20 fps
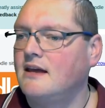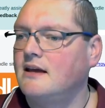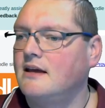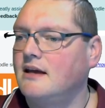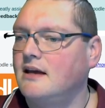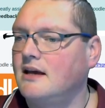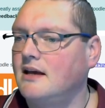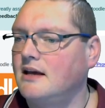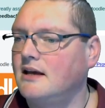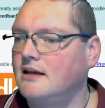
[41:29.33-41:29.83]

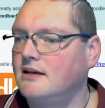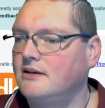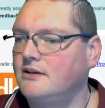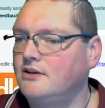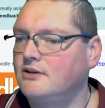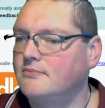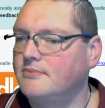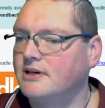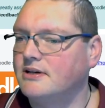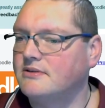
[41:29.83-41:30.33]
And
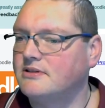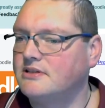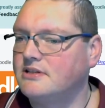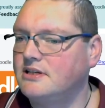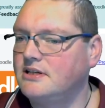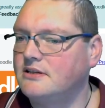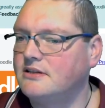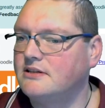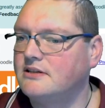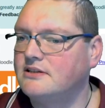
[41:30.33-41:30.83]
you'll be able to
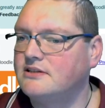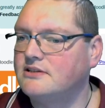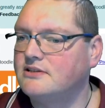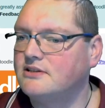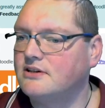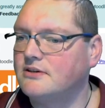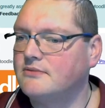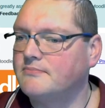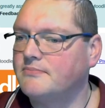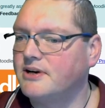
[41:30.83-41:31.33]
see that this is
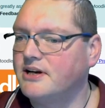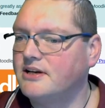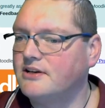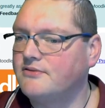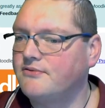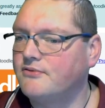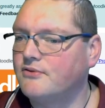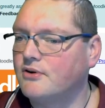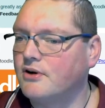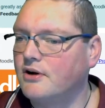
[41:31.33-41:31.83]
on branch
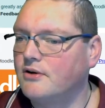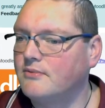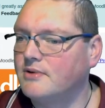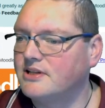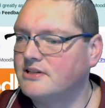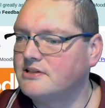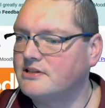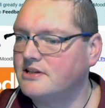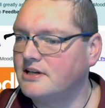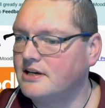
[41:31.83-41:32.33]

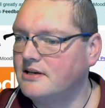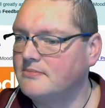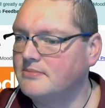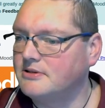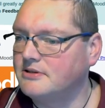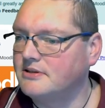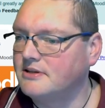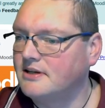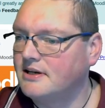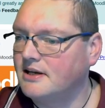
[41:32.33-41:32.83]
401
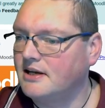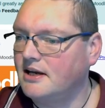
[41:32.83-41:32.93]
stable.